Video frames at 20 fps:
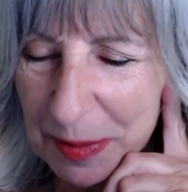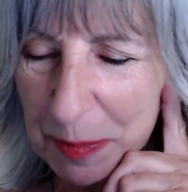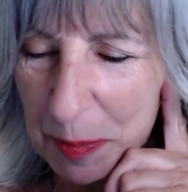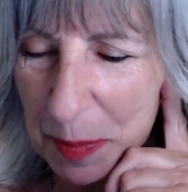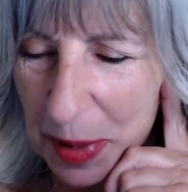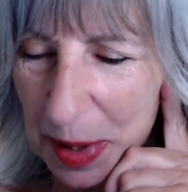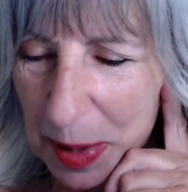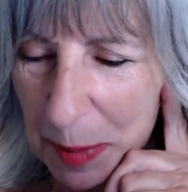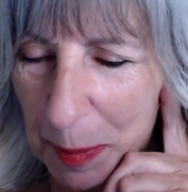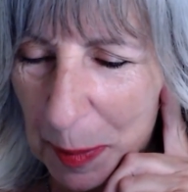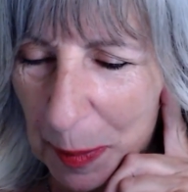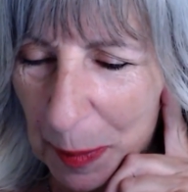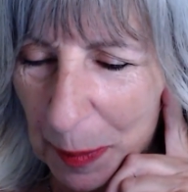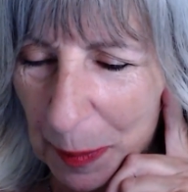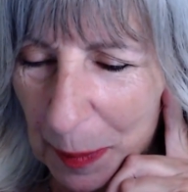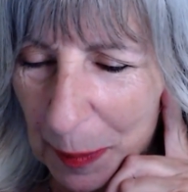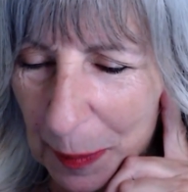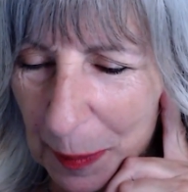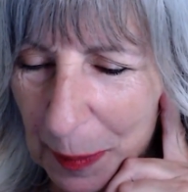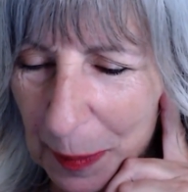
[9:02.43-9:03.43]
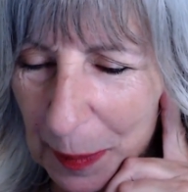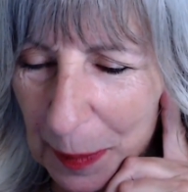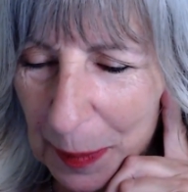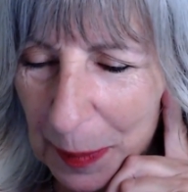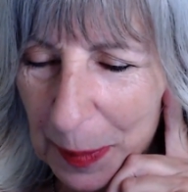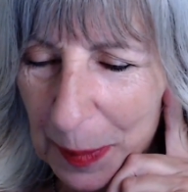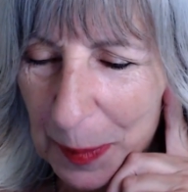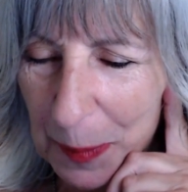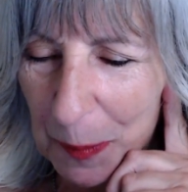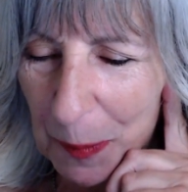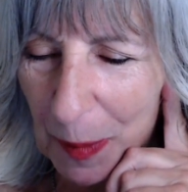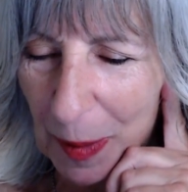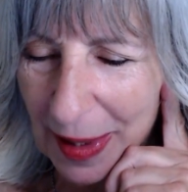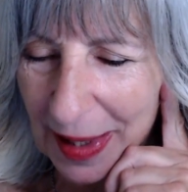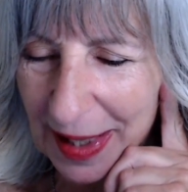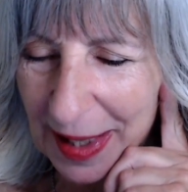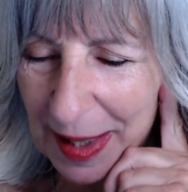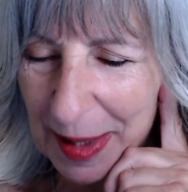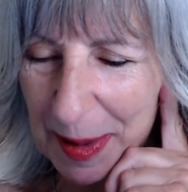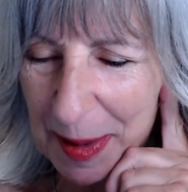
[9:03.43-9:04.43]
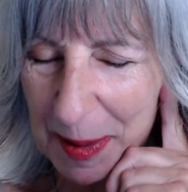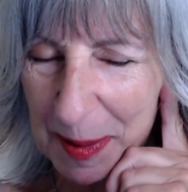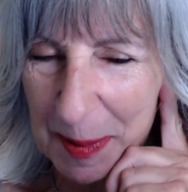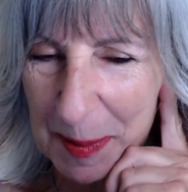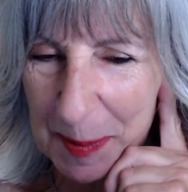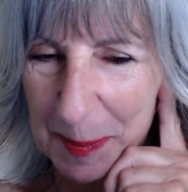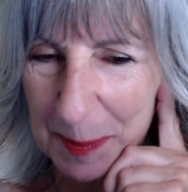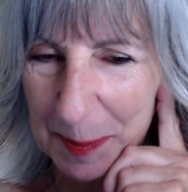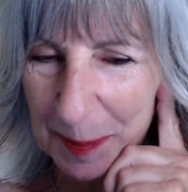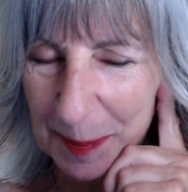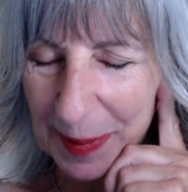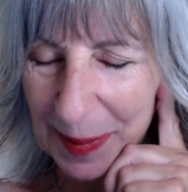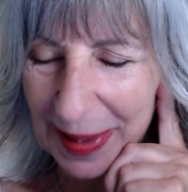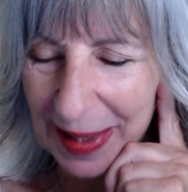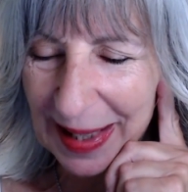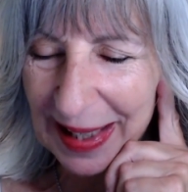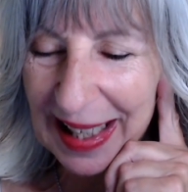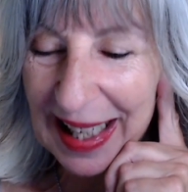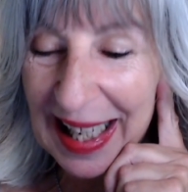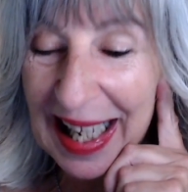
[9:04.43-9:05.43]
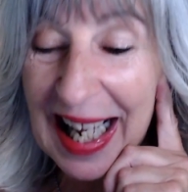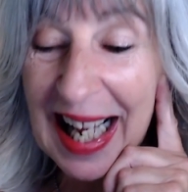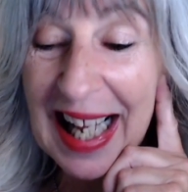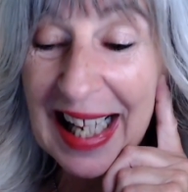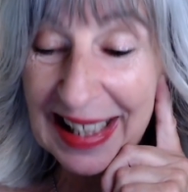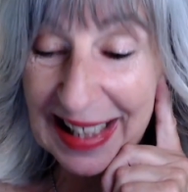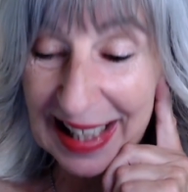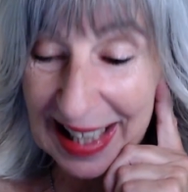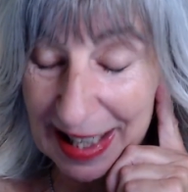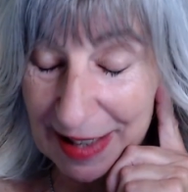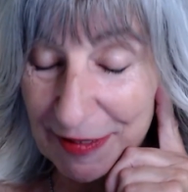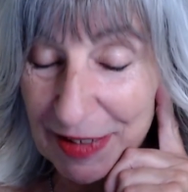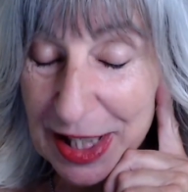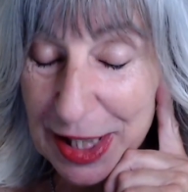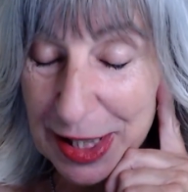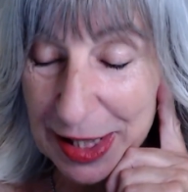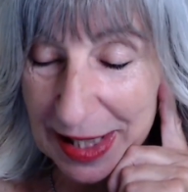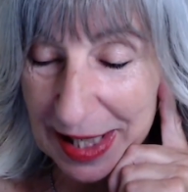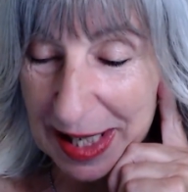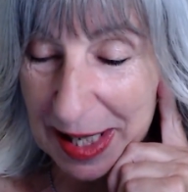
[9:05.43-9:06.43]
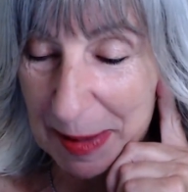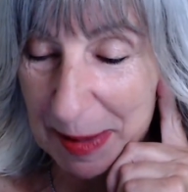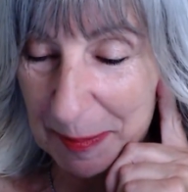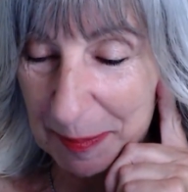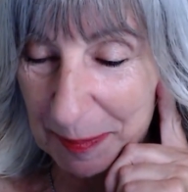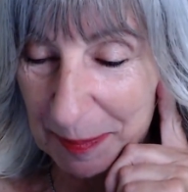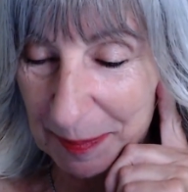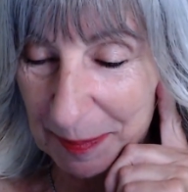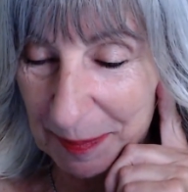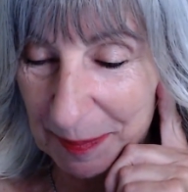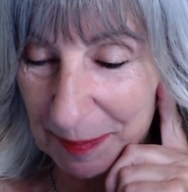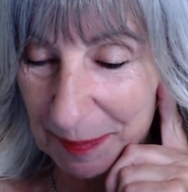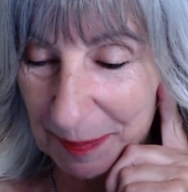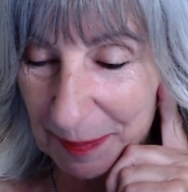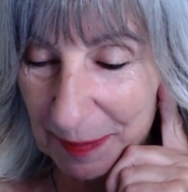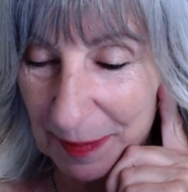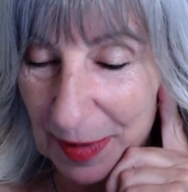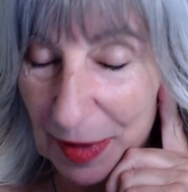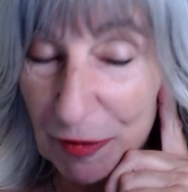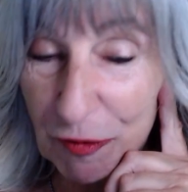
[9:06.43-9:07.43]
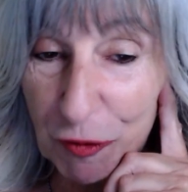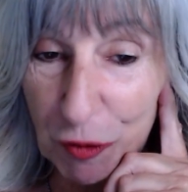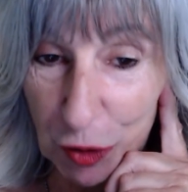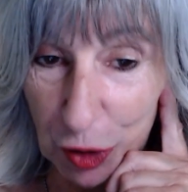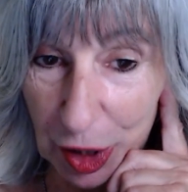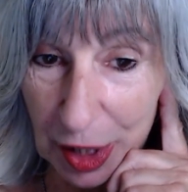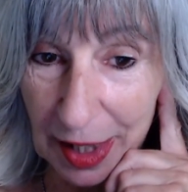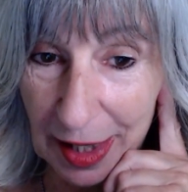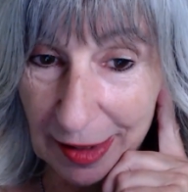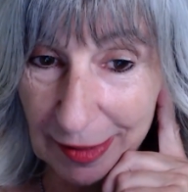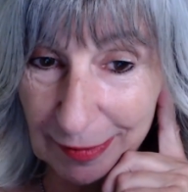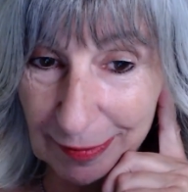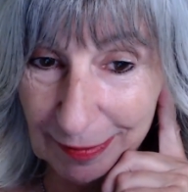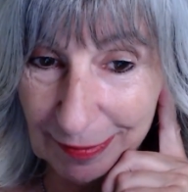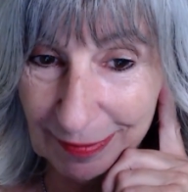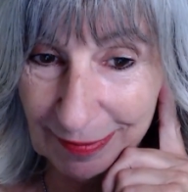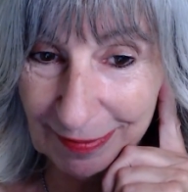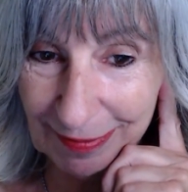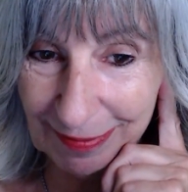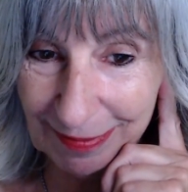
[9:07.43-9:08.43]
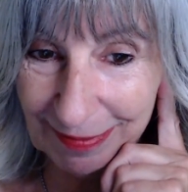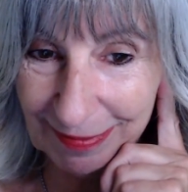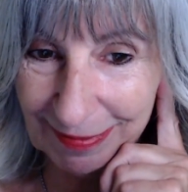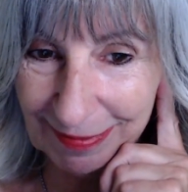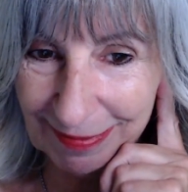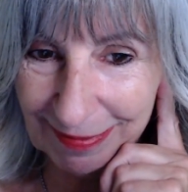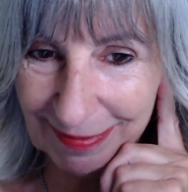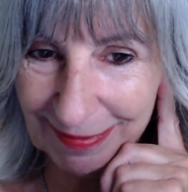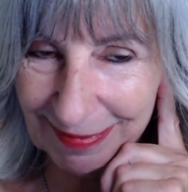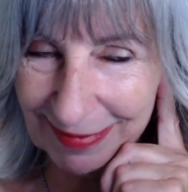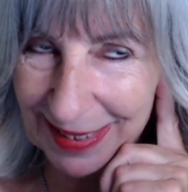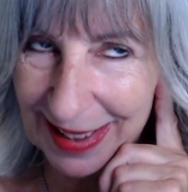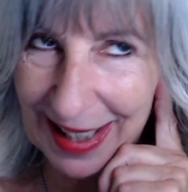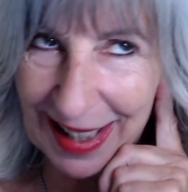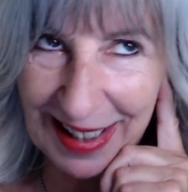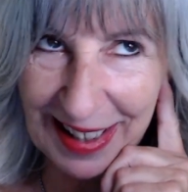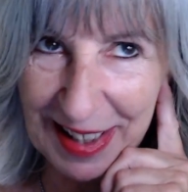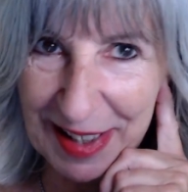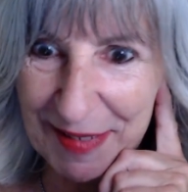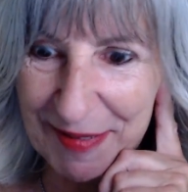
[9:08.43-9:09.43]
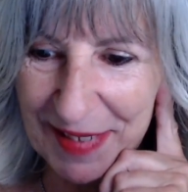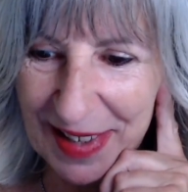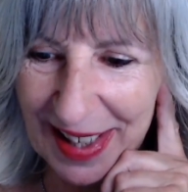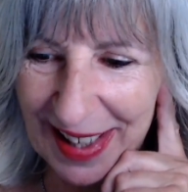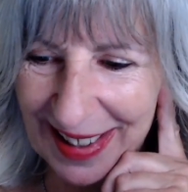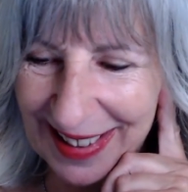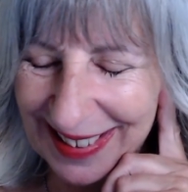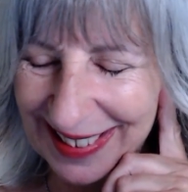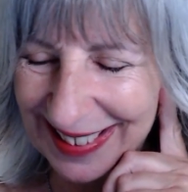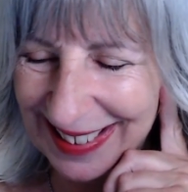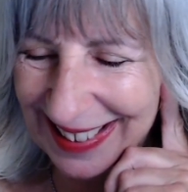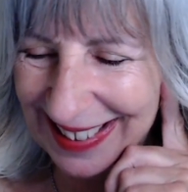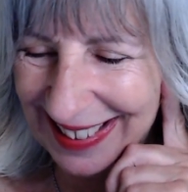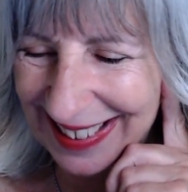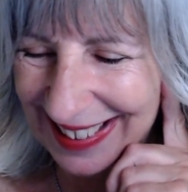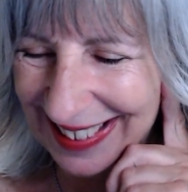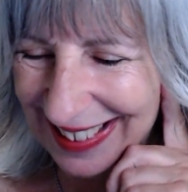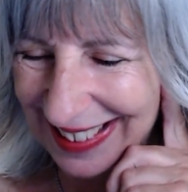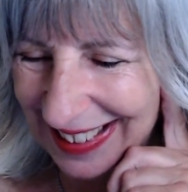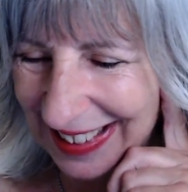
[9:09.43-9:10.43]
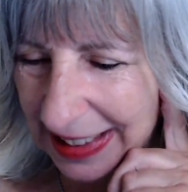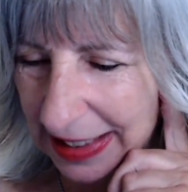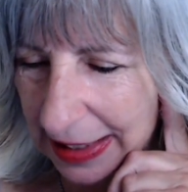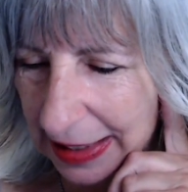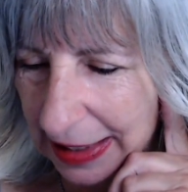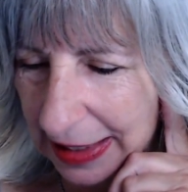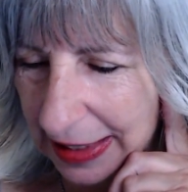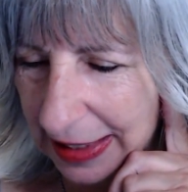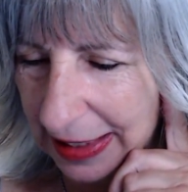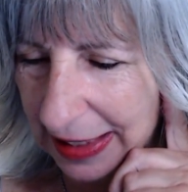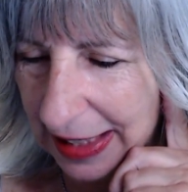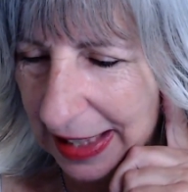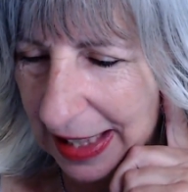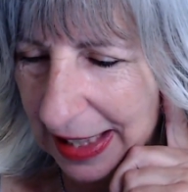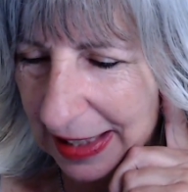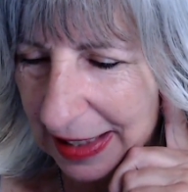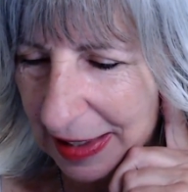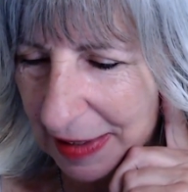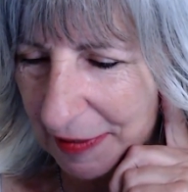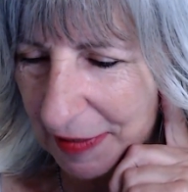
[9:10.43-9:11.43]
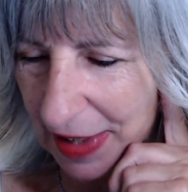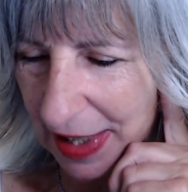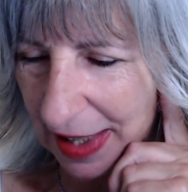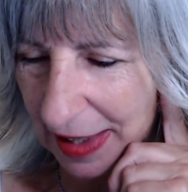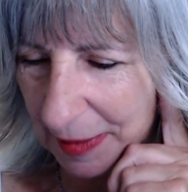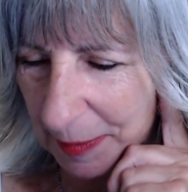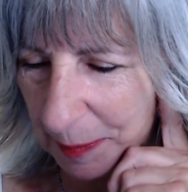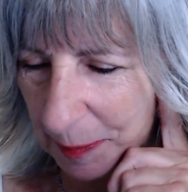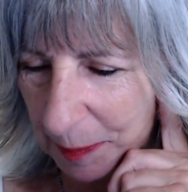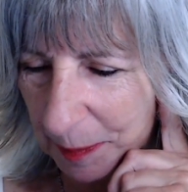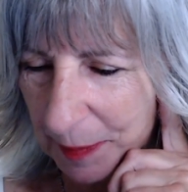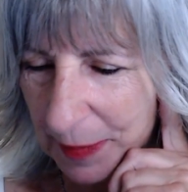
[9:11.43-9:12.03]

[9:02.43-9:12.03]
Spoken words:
some people who wanted a home and give it to them free. I love that. I love that.